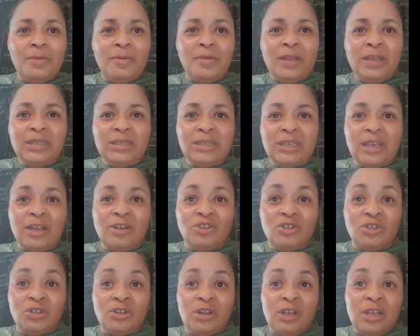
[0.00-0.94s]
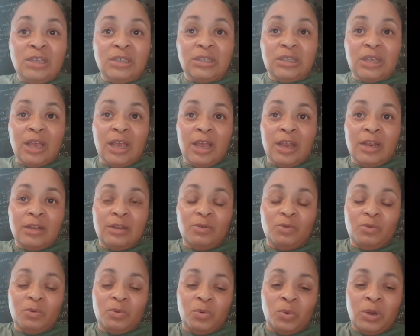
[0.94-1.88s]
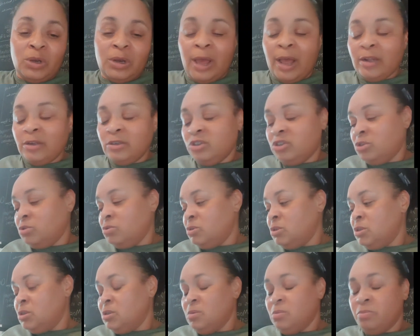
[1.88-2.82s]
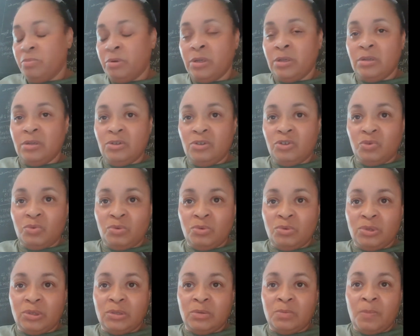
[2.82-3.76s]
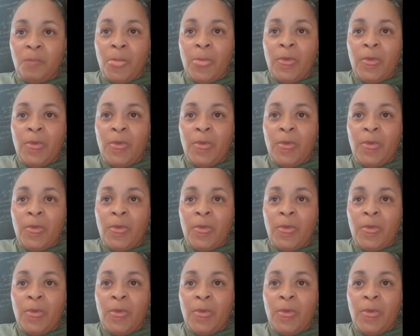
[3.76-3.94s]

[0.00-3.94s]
He said, He said, well, not Judah, but Jerusalem.